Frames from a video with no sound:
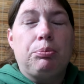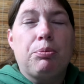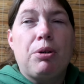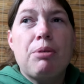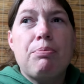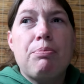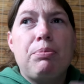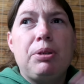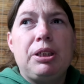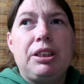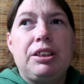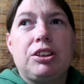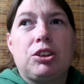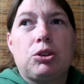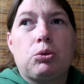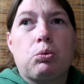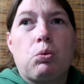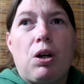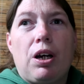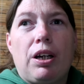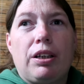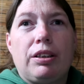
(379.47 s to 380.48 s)
My
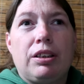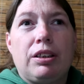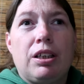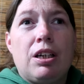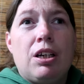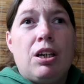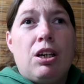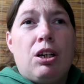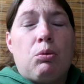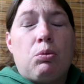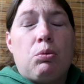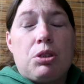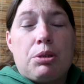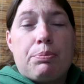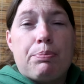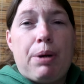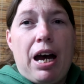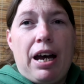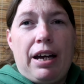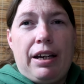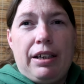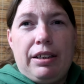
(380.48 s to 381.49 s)
biggest one was
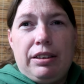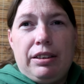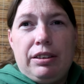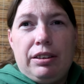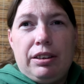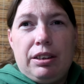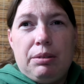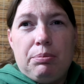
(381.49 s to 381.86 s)
pain